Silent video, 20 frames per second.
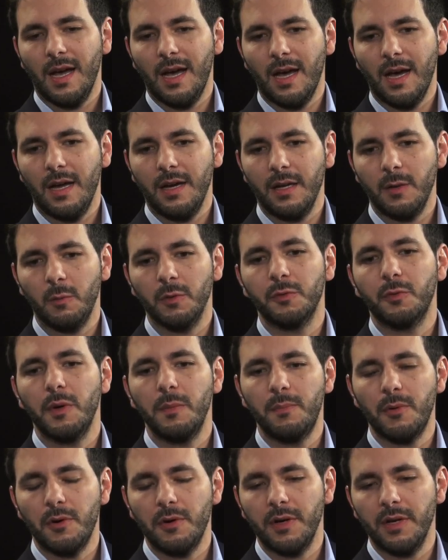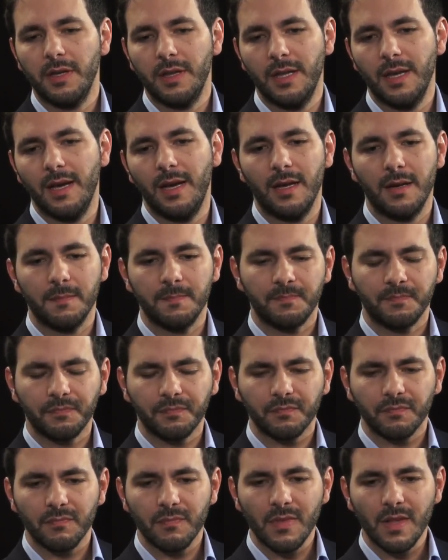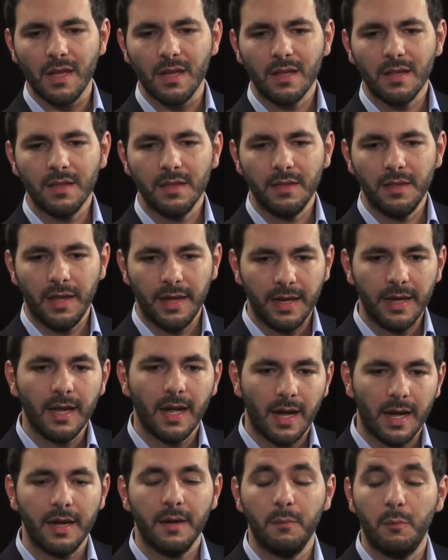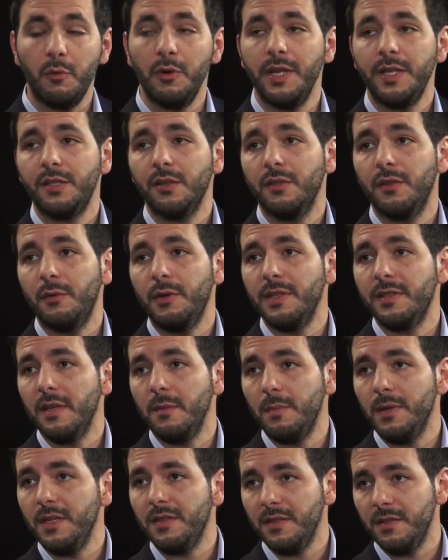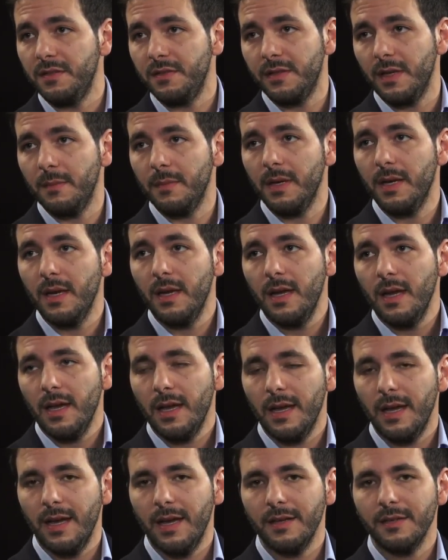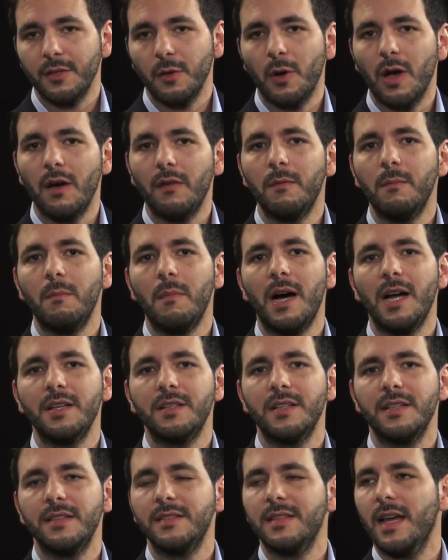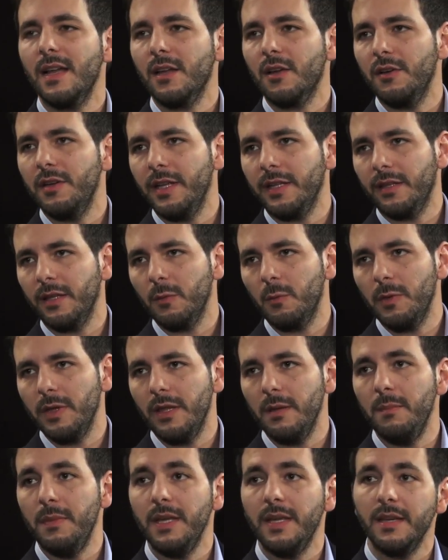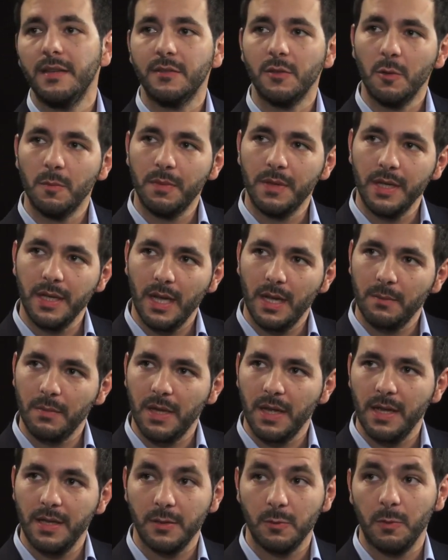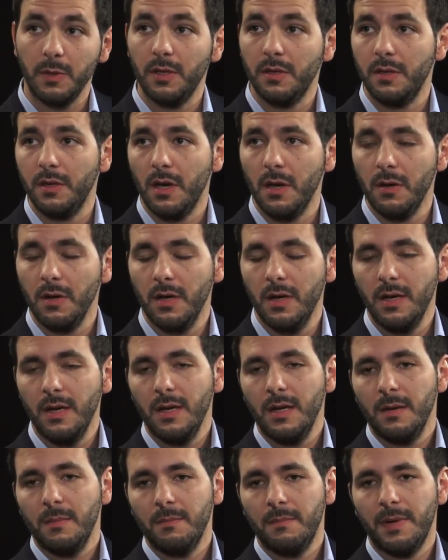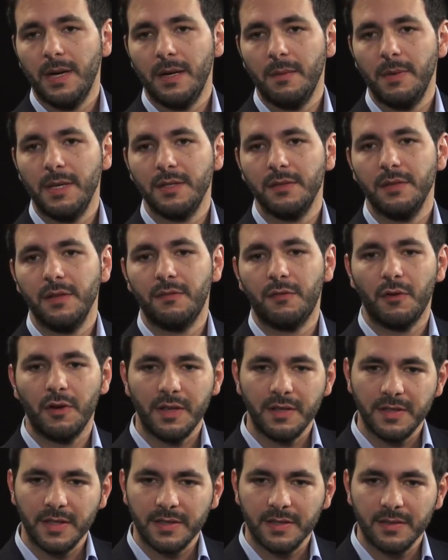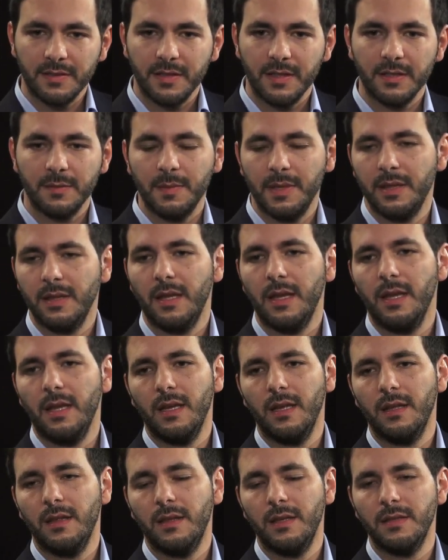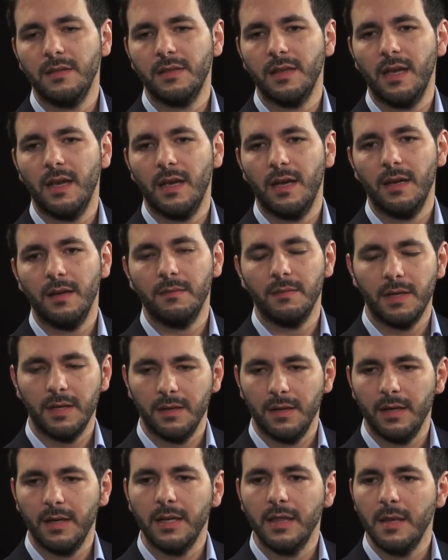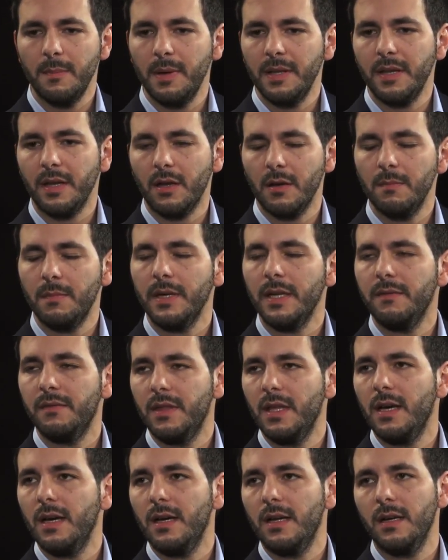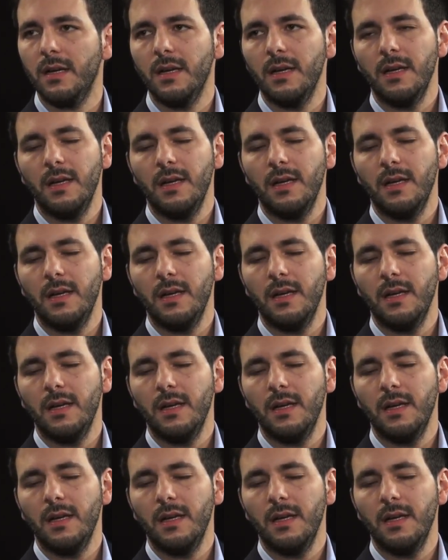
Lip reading: And it was reported that they had a breach on their SAP system. So how much is that connected with the biggest OPM case? We don't know. But based on the forensics assessment an independent company done,